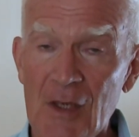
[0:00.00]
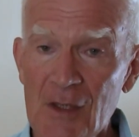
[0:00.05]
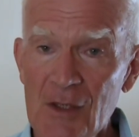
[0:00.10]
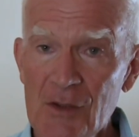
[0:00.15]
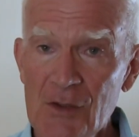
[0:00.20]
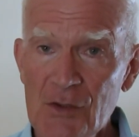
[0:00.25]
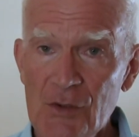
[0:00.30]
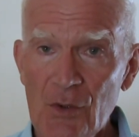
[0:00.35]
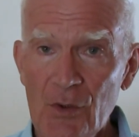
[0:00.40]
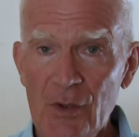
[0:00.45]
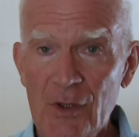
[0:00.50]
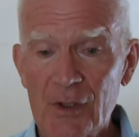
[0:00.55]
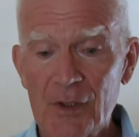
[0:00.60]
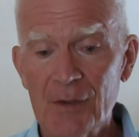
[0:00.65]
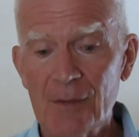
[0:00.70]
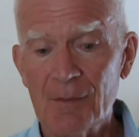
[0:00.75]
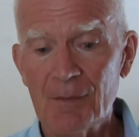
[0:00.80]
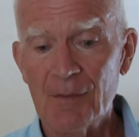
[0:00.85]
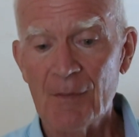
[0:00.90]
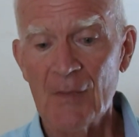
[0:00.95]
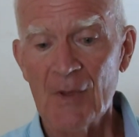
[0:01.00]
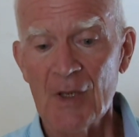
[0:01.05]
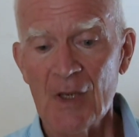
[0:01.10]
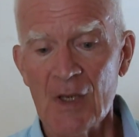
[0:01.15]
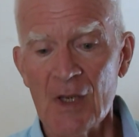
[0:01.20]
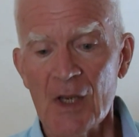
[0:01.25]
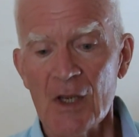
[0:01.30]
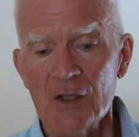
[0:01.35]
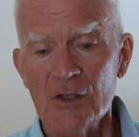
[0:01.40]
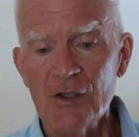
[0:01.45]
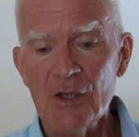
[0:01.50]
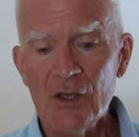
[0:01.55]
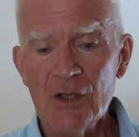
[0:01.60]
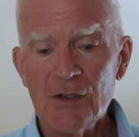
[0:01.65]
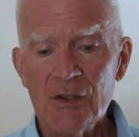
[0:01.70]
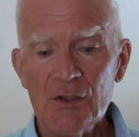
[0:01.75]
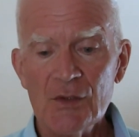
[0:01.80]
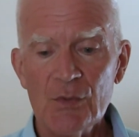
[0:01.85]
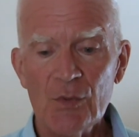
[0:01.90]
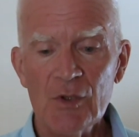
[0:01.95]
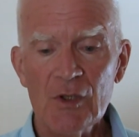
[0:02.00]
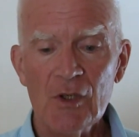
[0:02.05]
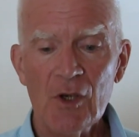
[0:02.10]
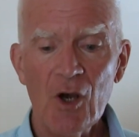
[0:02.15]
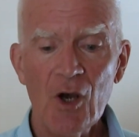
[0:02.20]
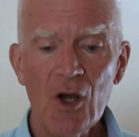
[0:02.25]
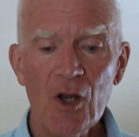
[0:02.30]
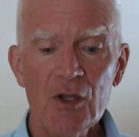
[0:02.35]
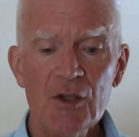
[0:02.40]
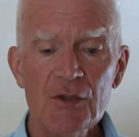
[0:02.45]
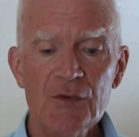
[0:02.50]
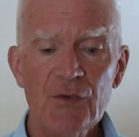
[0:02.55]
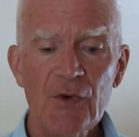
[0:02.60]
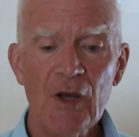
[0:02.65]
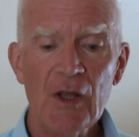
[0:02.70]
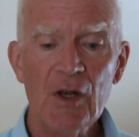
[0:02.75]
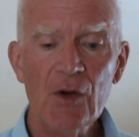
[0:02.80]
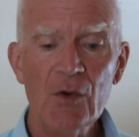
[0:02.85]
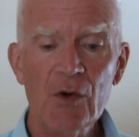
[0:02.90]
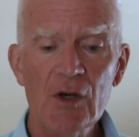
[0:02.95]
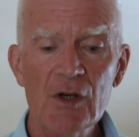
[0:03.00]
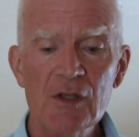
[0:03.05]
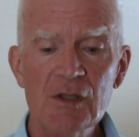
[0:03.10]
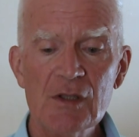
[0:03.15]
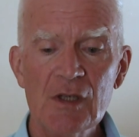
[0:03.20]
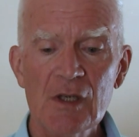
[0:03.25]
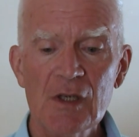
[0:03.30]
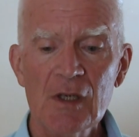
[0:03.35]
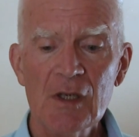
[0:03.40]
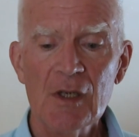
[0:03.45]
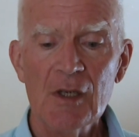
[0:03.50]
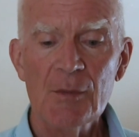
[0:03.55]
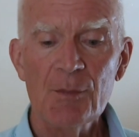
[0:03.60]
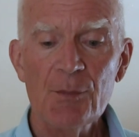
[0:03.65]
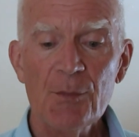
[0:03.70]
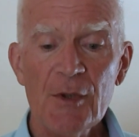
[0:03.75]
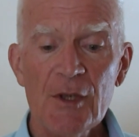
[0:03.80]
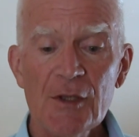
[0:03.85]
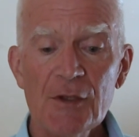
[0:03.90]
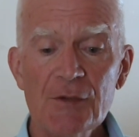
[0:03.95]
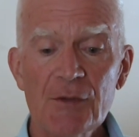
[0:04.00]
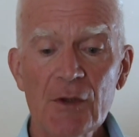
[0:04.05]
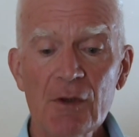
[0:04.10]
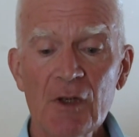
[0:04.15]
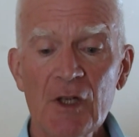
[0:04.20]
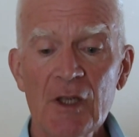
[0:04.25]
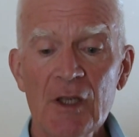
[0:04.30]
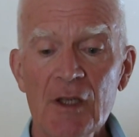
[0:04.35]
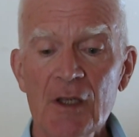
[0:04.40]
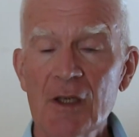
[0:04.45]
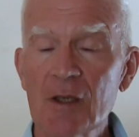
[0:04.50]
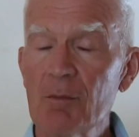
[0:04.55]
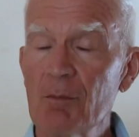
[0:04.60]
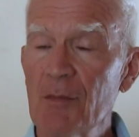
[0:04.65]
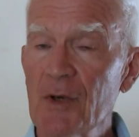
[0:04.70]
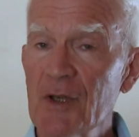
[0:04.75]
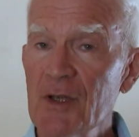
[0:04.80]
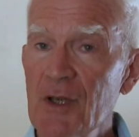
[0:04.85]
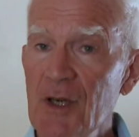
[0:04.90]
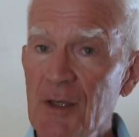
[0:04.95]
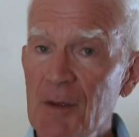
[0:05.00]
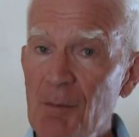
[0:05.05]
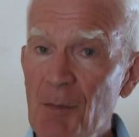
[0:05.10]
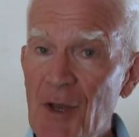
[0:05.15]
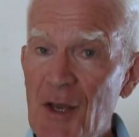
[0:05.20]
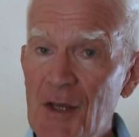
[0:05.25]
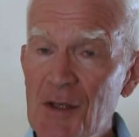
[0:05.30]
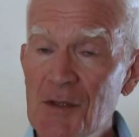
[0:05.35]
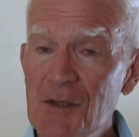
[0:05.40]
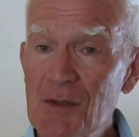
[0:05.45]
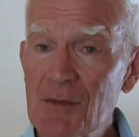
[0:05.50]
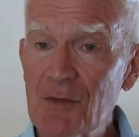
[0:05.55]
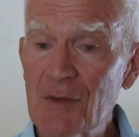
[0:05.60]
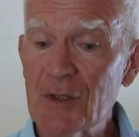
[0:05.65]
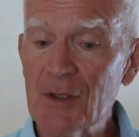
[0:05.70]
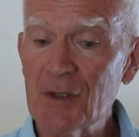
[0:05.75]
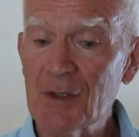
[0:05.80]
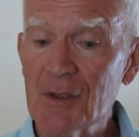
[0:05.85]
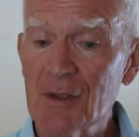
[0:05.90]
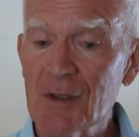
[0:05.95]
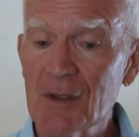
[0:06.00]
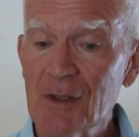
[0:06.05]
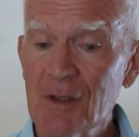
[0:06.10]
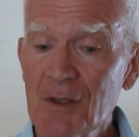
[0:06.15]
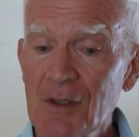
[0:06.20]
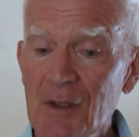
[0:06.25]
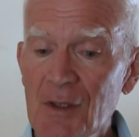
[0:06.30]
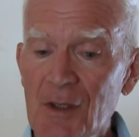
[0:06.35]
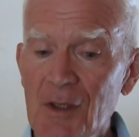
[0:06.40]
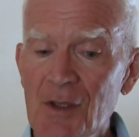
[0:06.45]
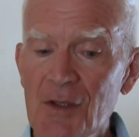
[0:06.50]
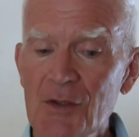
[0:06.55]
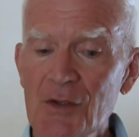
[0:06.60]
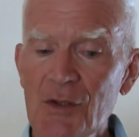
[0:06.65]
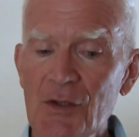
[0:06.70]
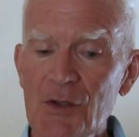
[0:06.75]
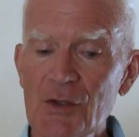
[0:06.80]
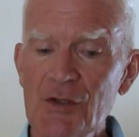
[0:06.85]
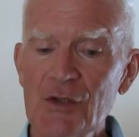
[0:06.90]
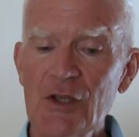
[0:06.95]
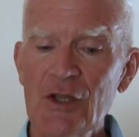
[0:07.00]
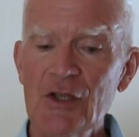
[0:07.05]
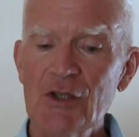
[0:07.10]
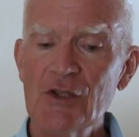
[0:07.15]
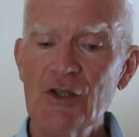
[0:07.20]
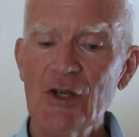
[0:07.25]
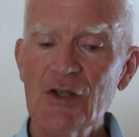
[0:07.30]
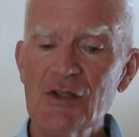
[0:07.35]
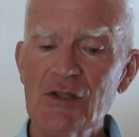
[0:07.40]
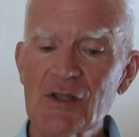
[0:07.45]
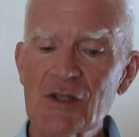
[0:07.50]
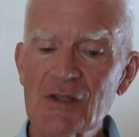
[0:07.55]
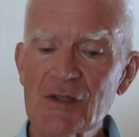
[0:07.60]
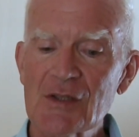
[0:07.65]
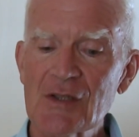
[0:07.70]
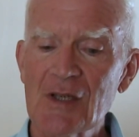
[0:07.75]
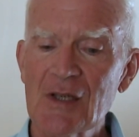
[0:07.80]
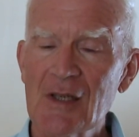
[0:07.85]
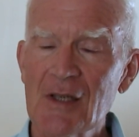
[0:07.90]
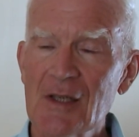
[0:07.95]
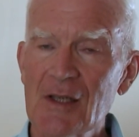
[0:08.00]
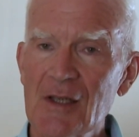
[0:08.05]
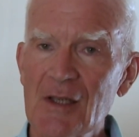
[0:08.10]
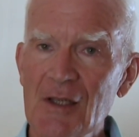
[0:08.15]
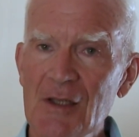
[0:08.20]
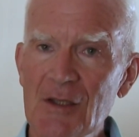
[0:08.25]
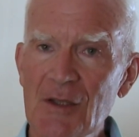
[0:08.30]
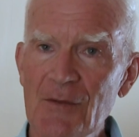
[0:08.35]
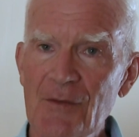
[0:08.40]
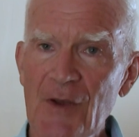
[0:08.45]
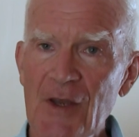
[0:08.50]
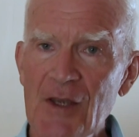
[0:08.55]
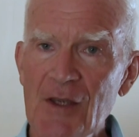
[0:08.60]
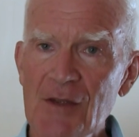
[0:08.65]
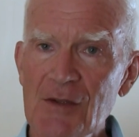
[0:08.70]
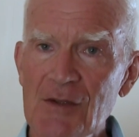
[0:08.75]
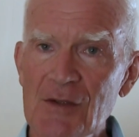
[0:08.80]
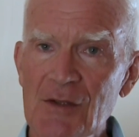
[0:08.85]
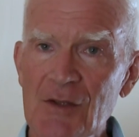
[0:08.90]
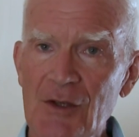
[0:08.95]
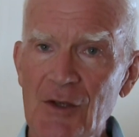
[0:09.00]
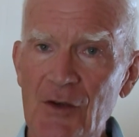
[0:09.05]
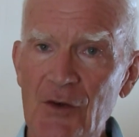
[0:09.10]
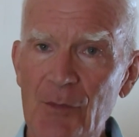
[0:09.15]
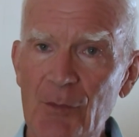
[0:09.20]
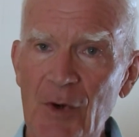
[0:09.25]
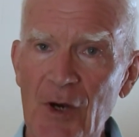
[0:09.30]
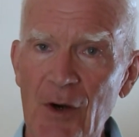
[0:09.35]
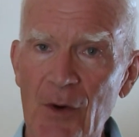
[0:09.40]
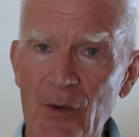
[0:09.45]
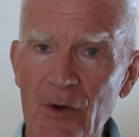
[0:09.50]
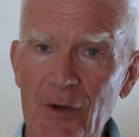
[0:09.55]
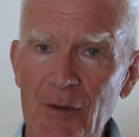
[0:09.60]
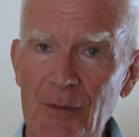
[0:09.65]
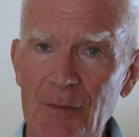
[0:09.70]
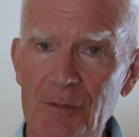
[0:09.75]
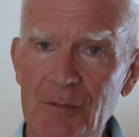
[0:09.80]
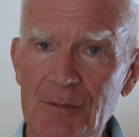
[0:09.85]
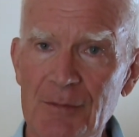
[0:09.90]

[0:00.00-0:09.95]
In short, Jesus would call his followers peacefully, but not passively, to seek justice in the face of power.